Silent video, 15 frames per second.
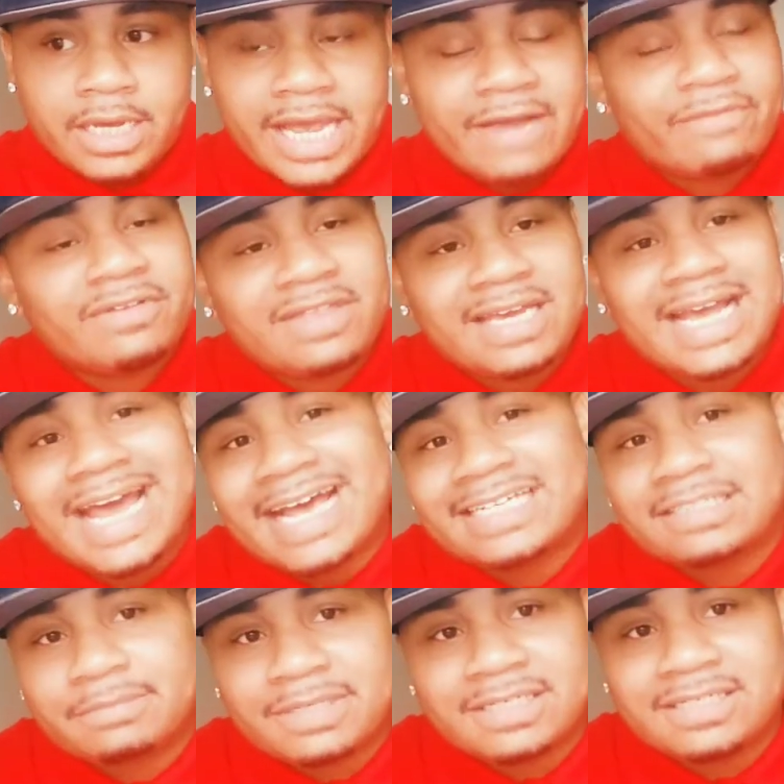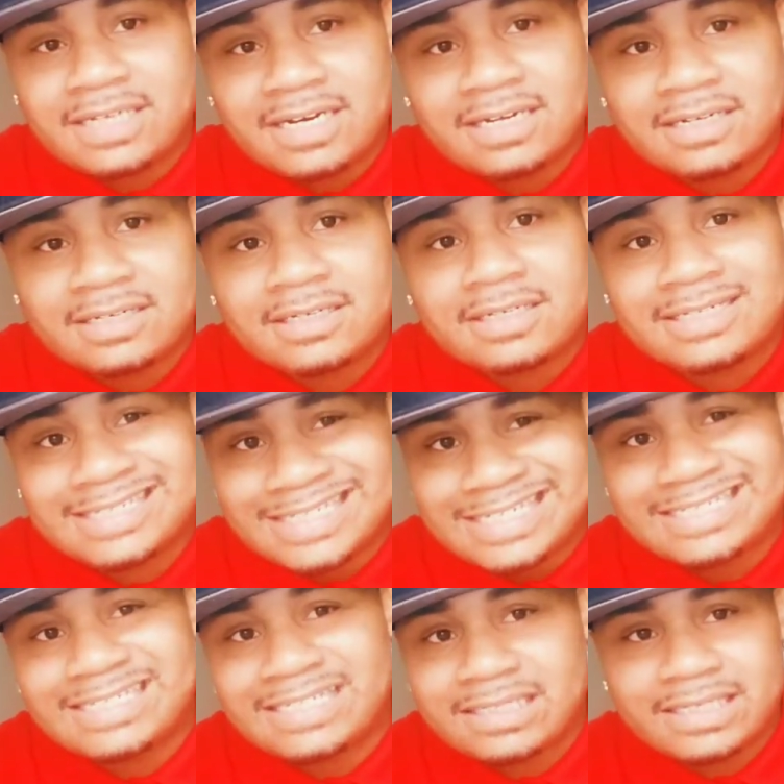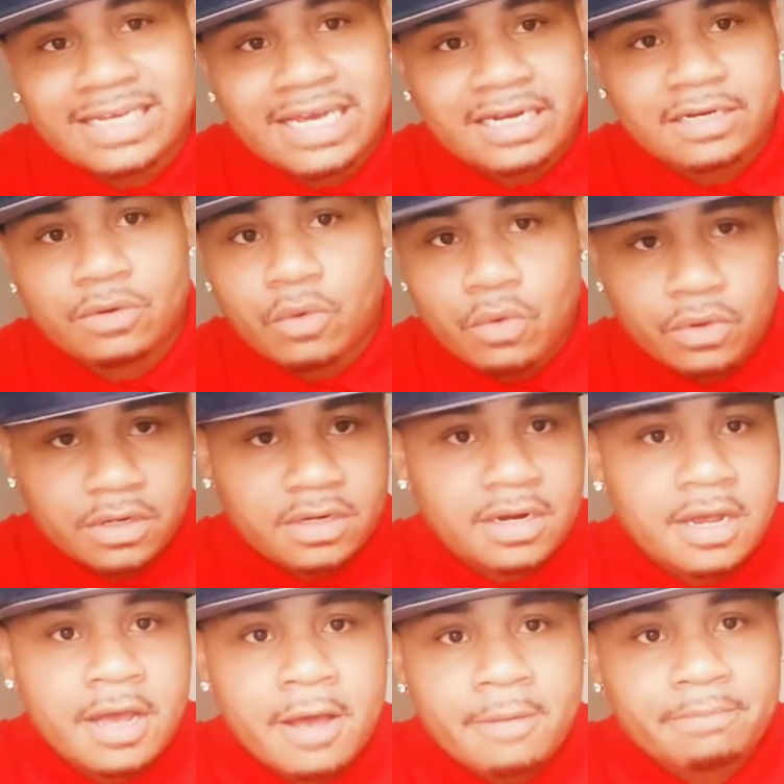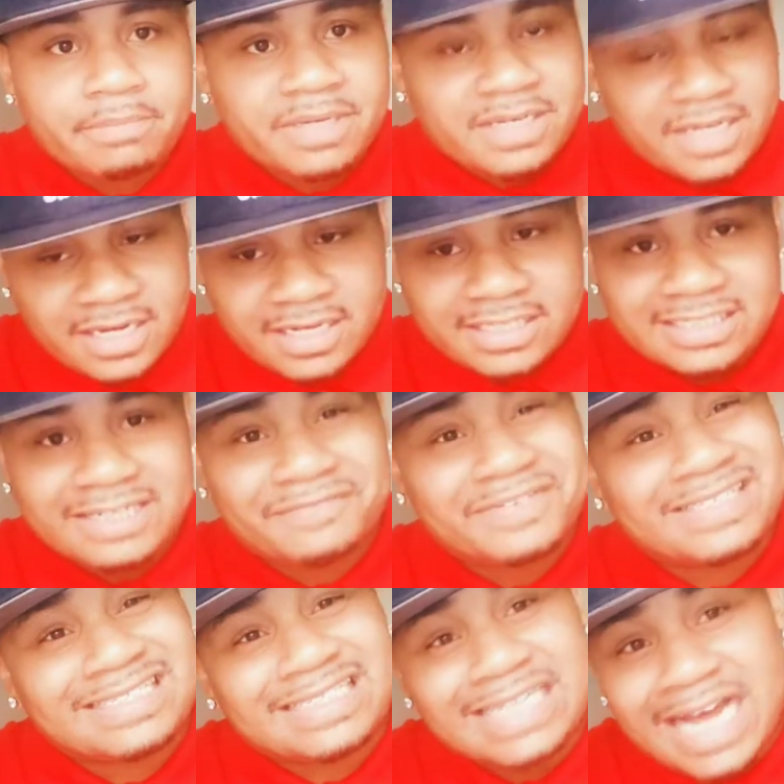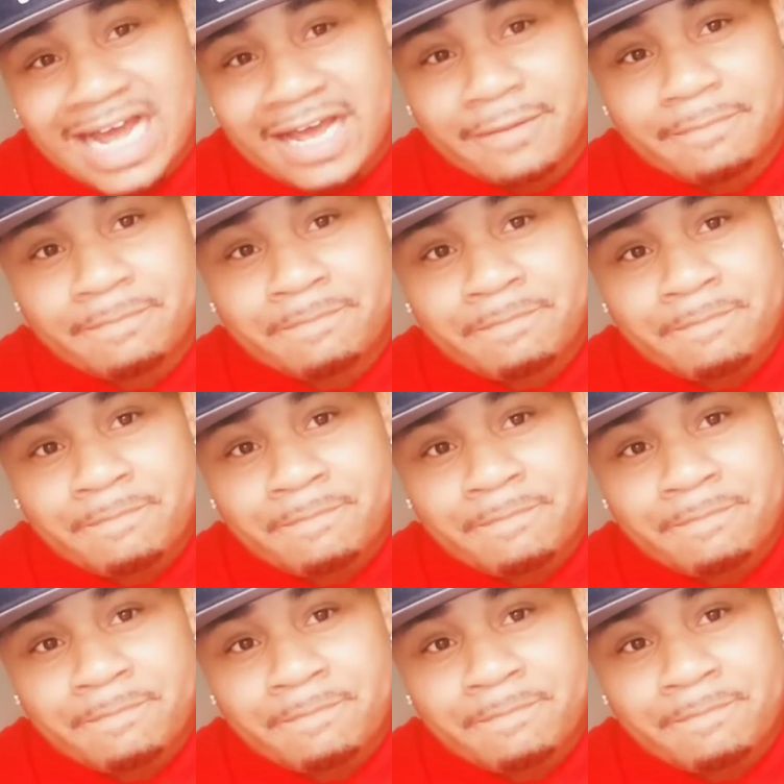Everything has to be done decently and in order, because if it's not,